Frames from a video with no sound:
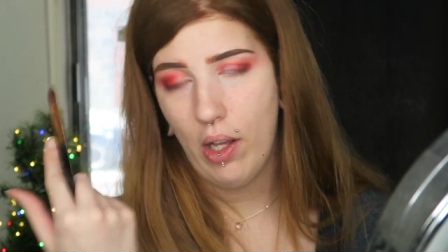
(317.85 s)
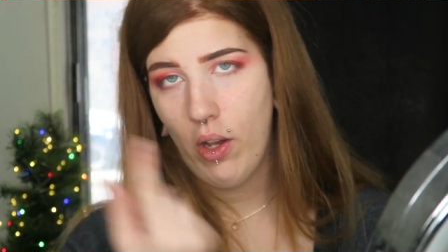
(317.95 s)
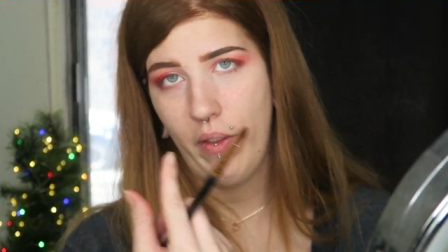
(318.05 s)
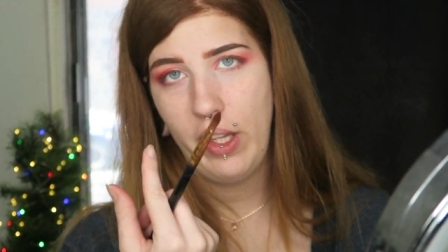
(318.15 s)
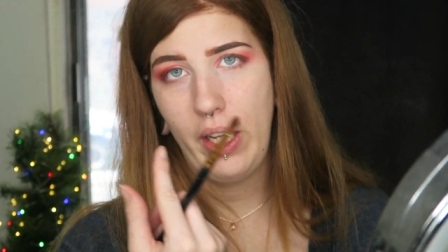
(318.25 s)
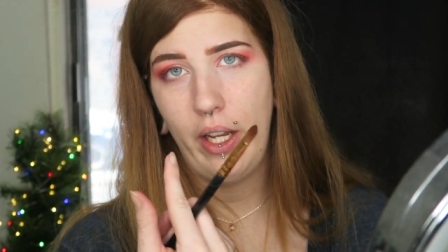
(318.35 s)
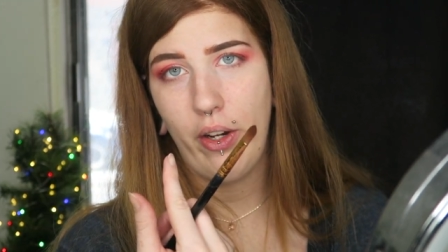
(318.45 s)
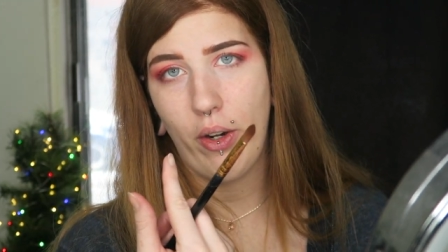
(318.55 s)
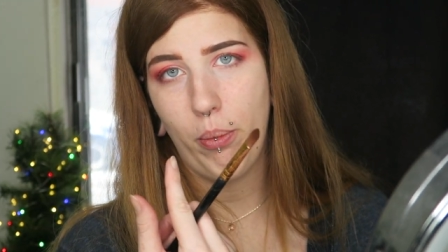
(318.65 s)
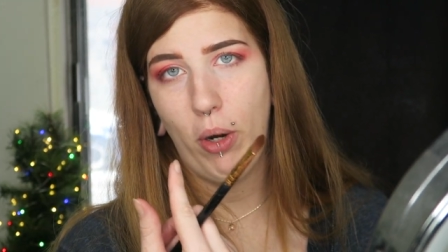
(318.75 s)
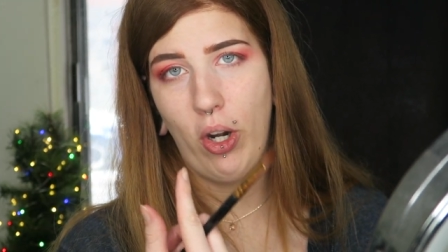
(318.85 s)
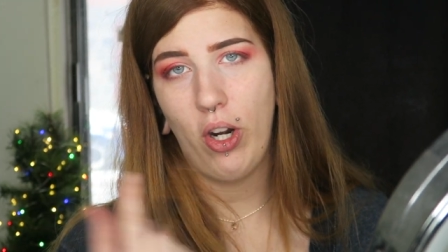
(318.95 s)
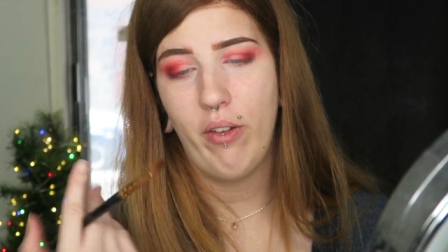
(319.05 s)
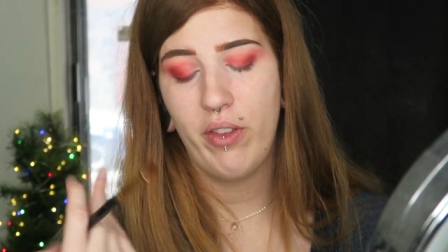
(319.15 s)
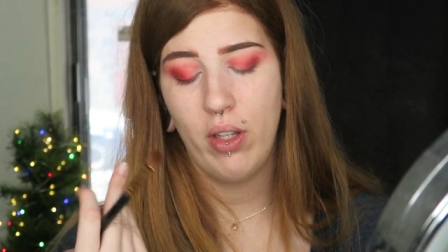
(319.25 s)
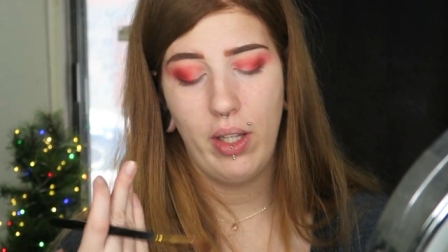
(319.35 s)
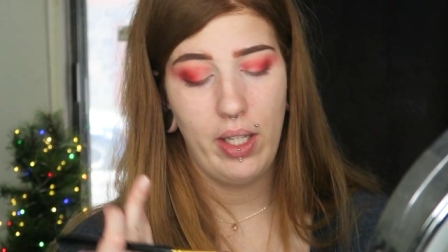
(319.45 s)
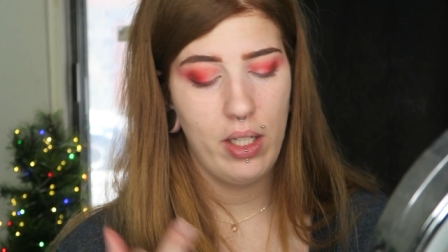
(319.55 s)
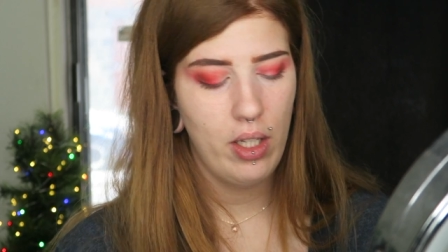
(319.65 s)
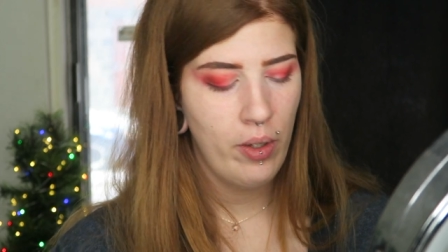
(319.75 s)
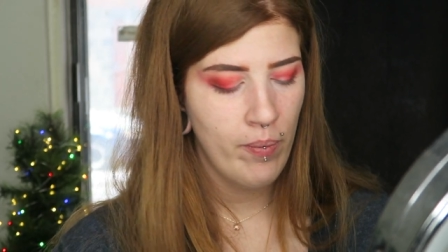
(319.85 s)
on the inner part of the lid.